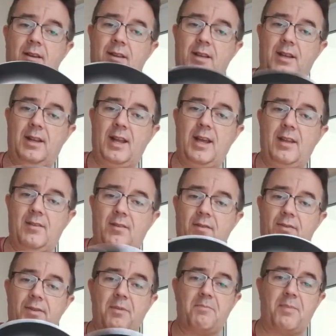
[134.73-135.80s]
You let
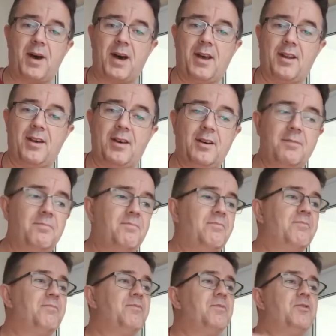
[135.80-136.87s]
the batter
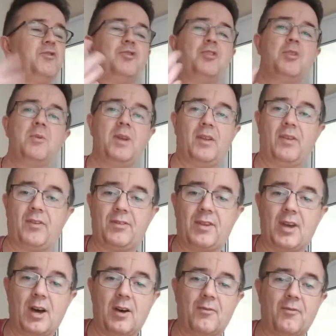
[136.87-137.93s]
do its
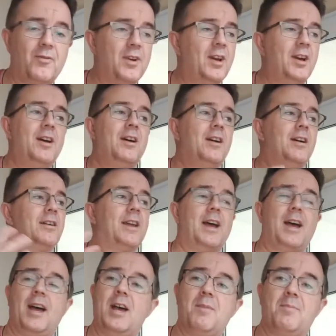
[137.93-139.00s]
stuff. Get
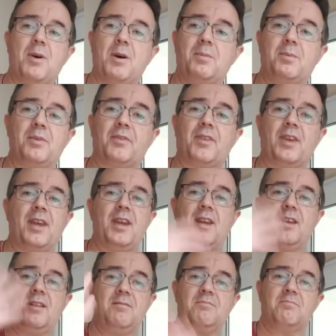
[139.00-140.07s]
air bubbles
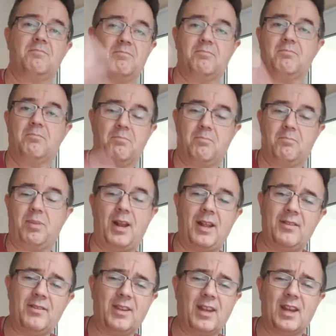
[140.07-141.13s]
in,
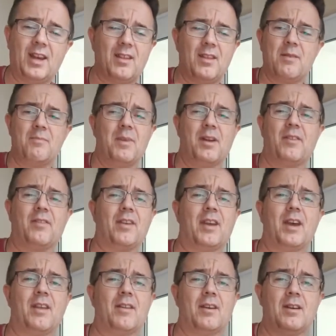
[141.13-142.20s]
blend together, mix
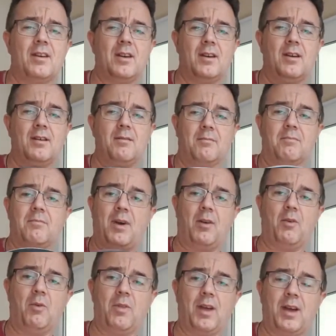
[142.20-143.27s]
together, and
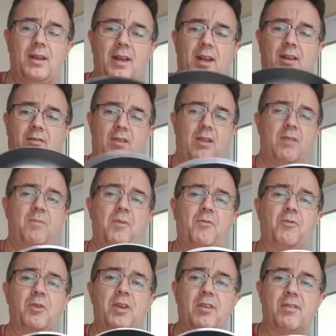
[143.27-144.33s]
all that. And just
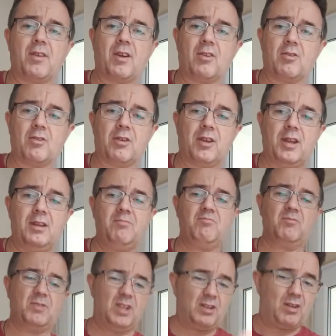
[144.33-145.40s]
before you start cooking,
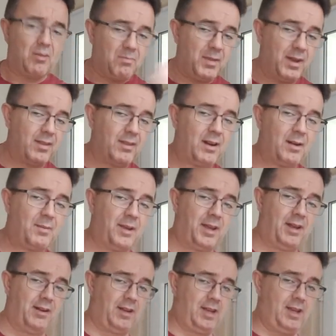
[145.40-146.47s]
you just mix it up
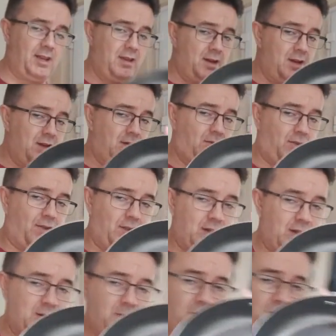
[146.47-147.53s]
again, okay? So this is going to